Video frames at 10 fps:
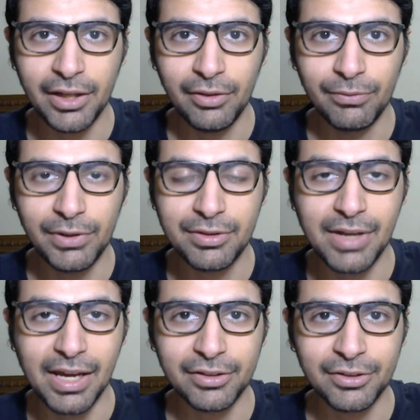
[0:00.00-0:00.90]
which
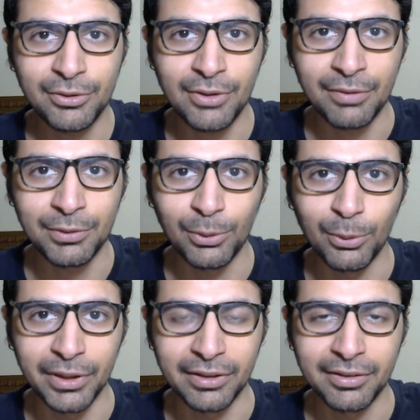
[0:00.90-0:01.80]
direction you have to go
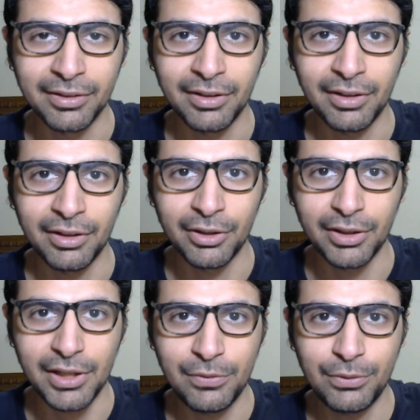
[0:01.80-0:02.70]
in
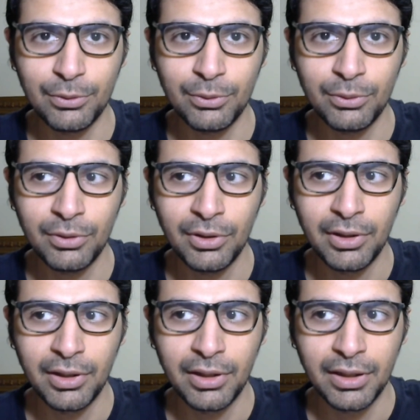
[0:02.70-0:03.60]
if you
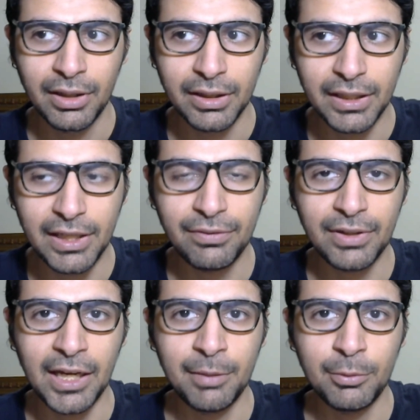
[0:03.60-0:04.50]
give
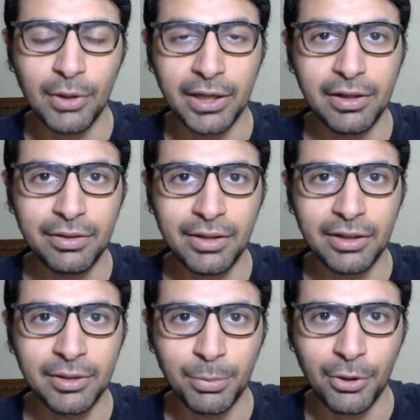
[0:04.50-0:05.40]
time to understand
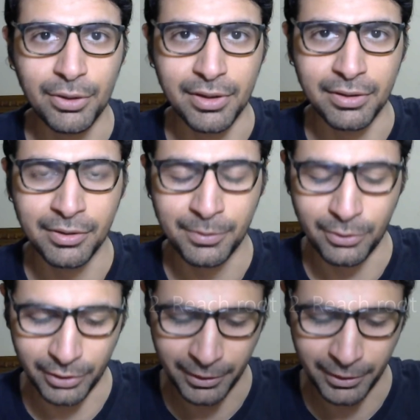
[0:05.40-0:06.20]
the process. Okay,